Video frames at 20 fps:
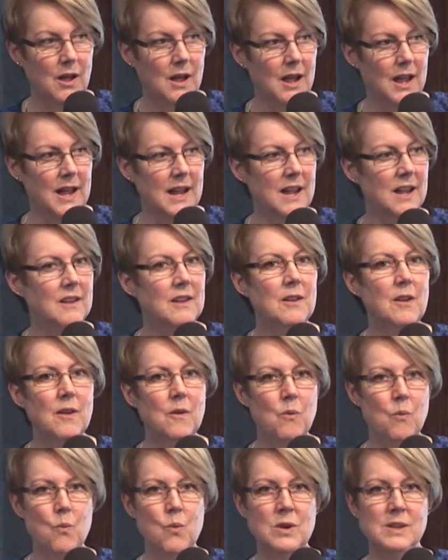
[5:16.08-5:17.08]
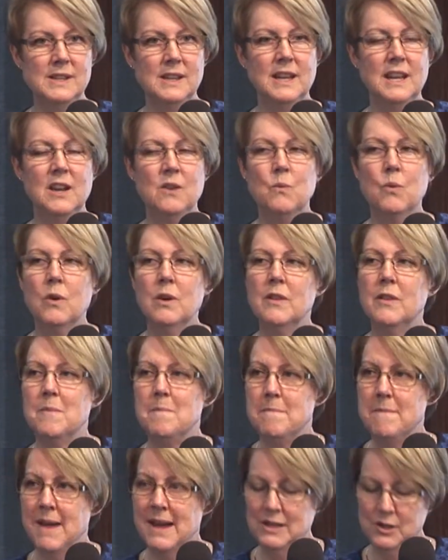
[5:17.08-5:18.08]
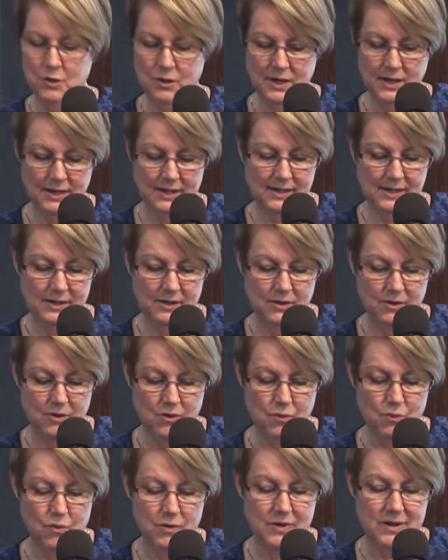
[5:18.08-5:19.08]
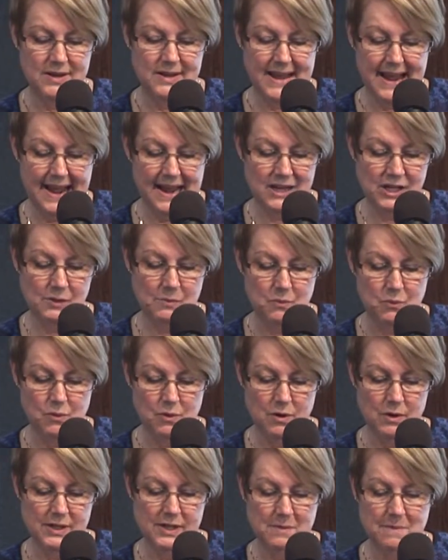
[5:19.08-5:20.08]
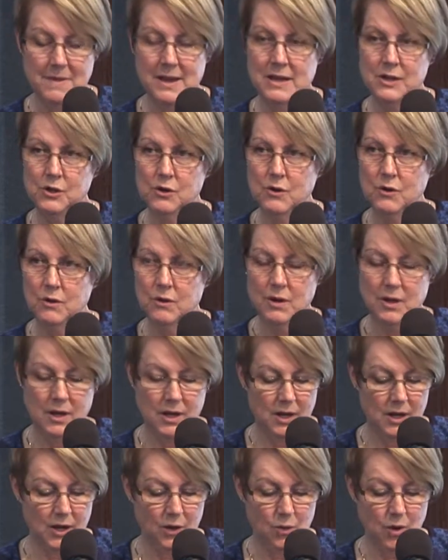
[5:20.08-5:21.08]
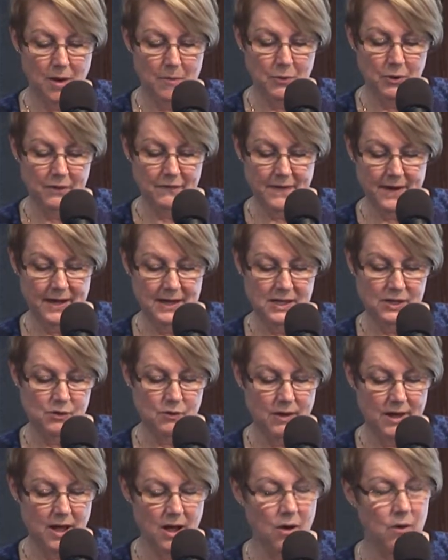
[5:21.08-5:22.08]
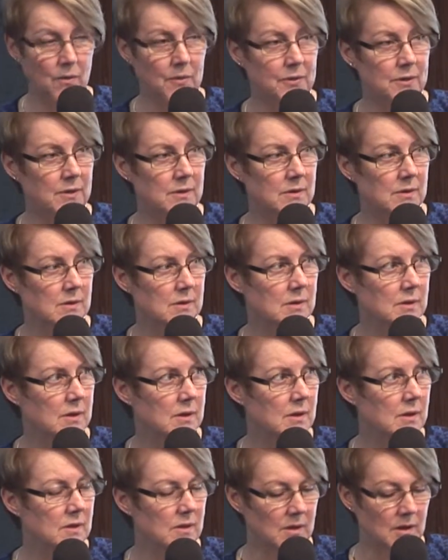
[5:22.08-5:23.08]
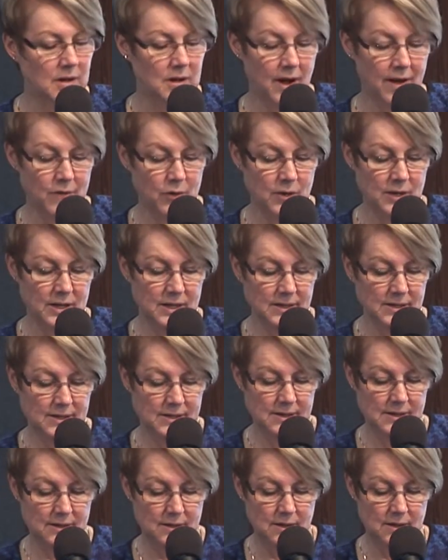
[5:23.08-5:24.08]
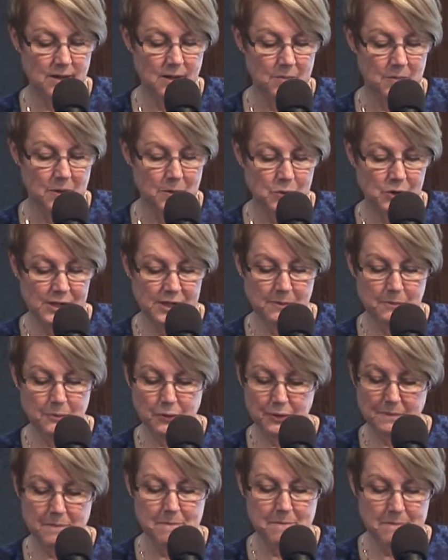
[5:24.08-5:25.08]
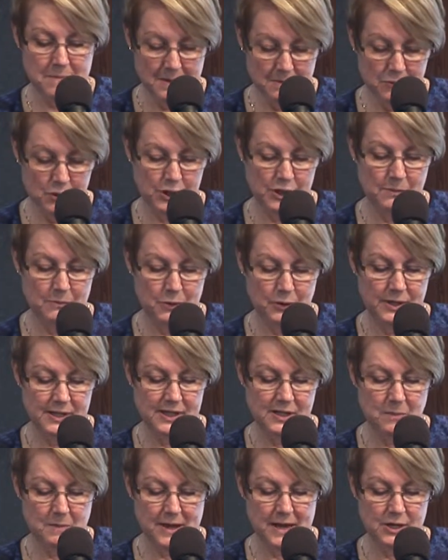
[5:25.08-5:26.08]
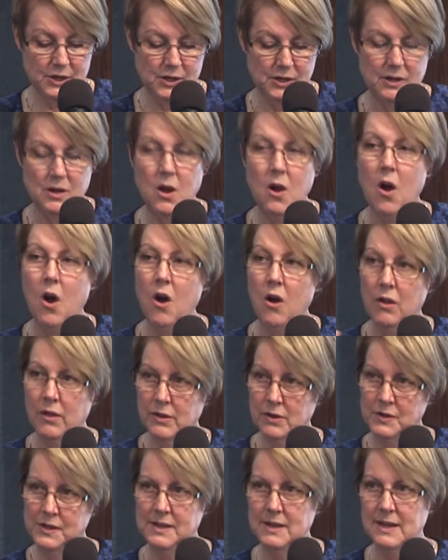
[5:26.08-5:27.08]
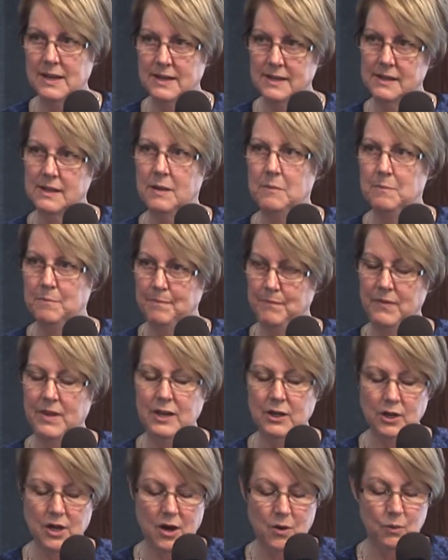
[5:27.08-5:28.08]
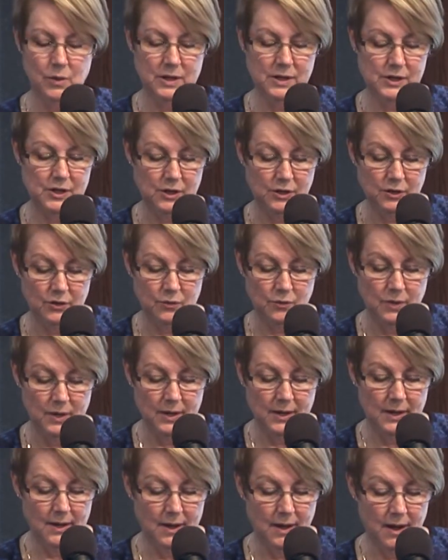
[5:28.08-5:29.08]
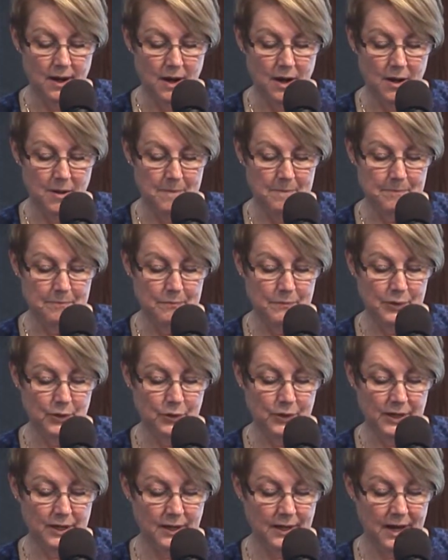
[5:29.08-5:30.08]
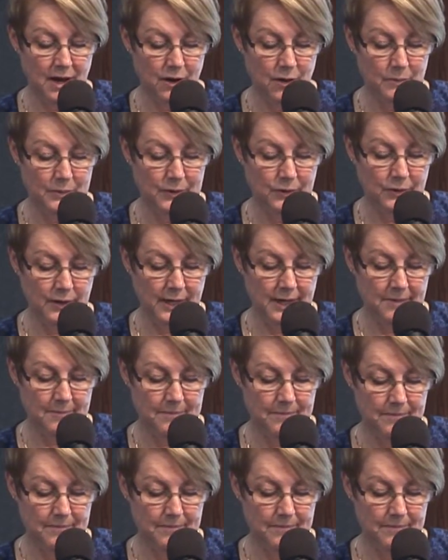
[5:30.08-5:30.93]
And once again, what are the metrics or the dashboard to measure cooperative financial health, the governance, membership participation, all those things that go into building accountability?